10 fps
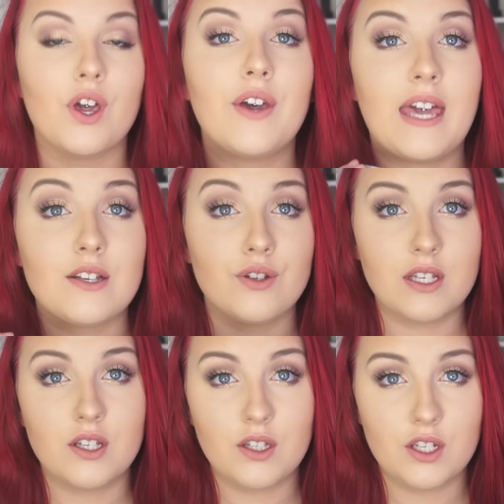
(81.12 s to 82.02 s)
Okay, so
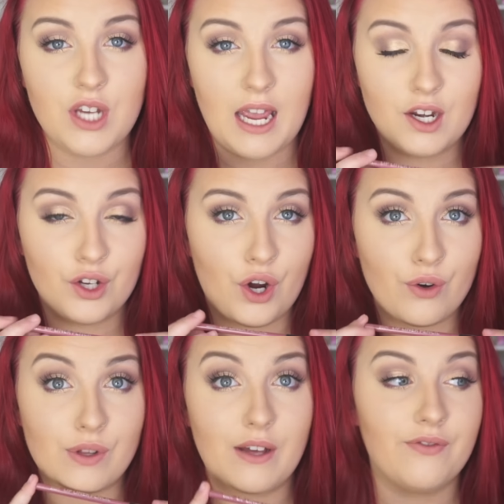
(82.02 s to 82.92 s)
this is the shade
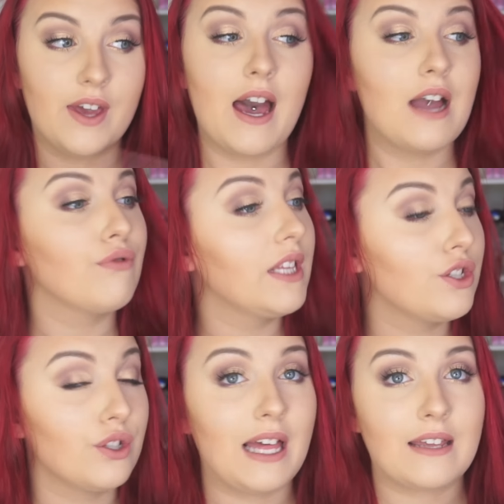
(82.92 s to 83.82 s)
Coral Affair. I really
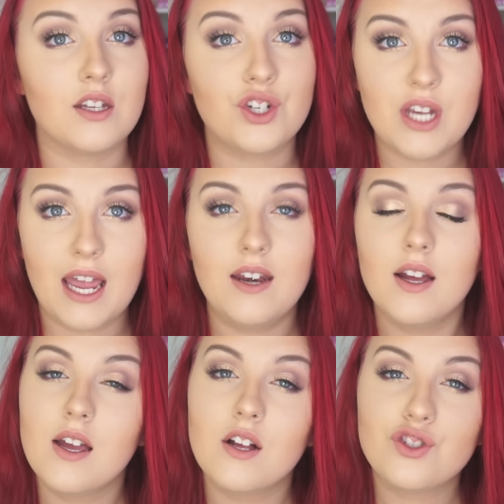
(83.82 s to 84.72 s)
do like this shade.
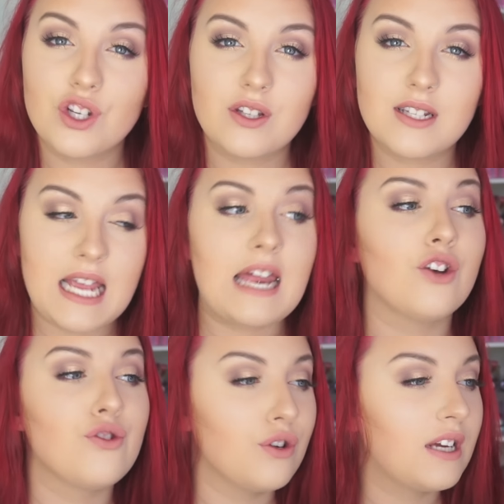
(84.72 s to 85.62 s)
Just a
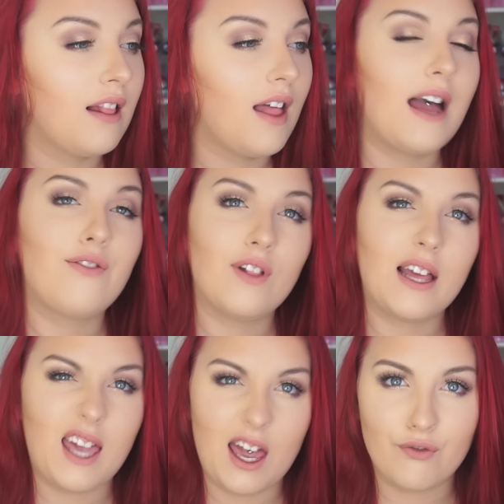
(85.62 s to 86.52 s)
standard nude colour. I feel
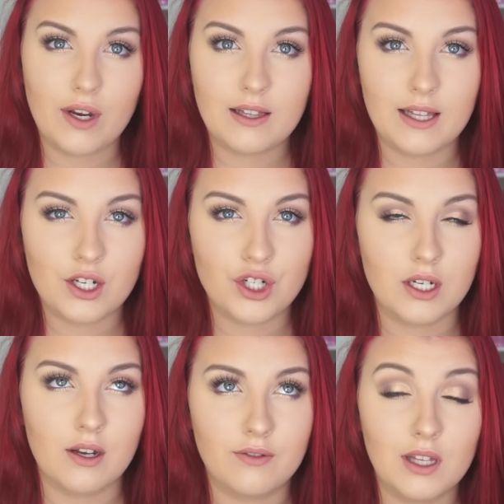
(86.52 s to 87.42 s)
like every
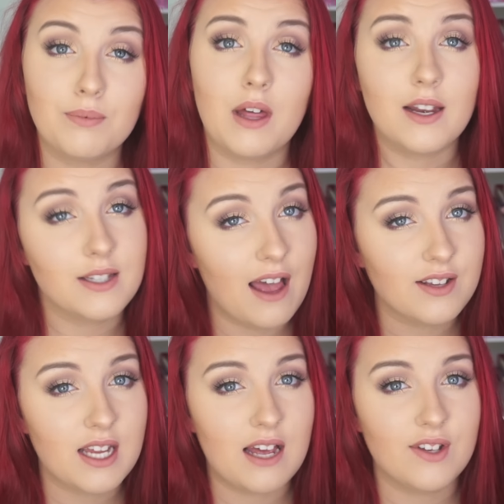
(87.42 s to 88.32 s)
collection of lip liners
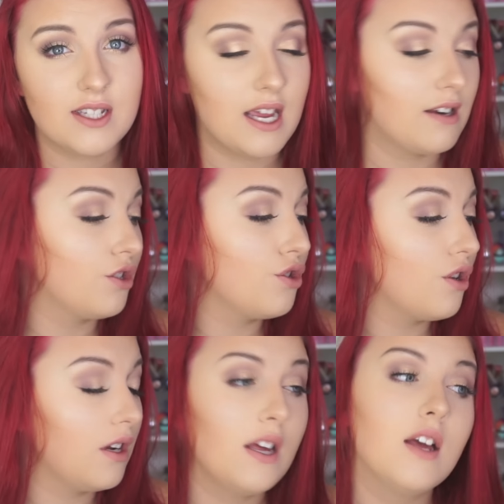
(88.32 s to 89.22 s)
has to have a standard
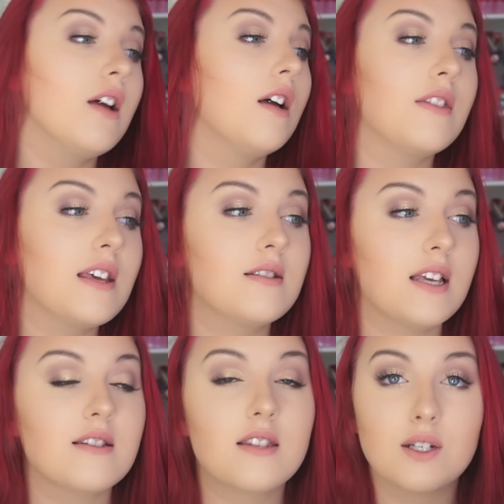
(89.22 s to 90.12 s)
nude. This
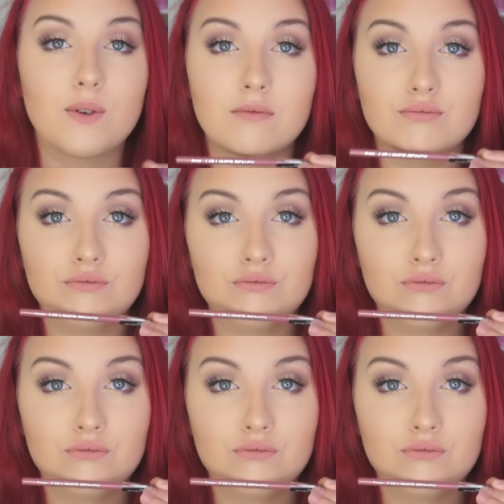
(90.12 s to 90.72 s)
is this one.